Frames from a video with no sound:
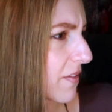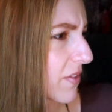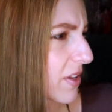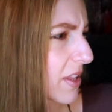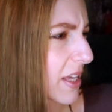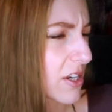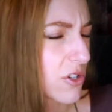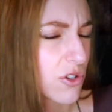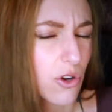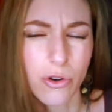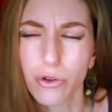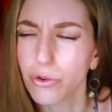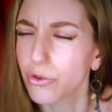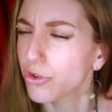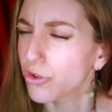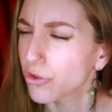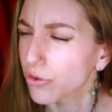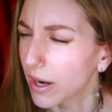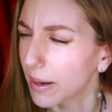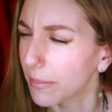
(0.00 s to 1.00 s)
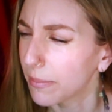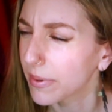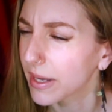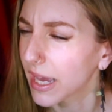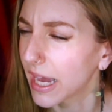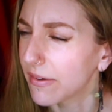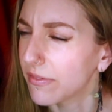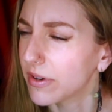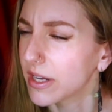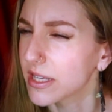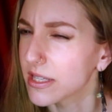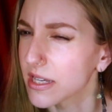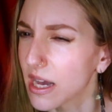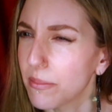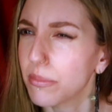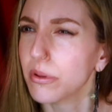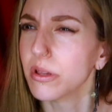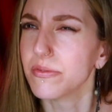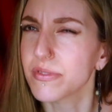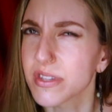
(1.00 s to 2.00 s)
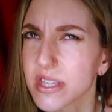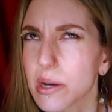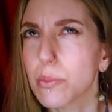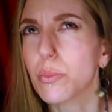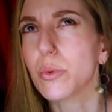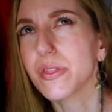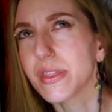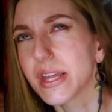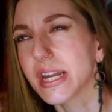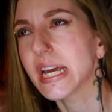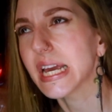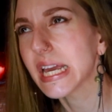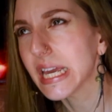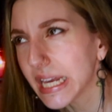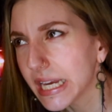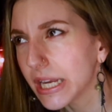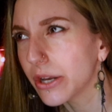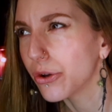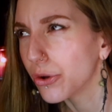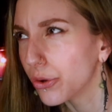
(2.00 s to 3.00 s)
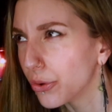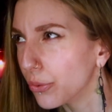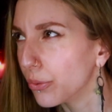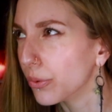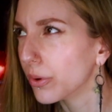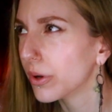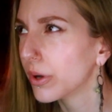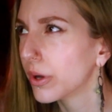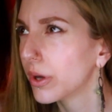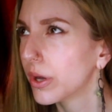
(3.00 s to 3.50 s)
Like Donald Trump gave an example of someone that he knew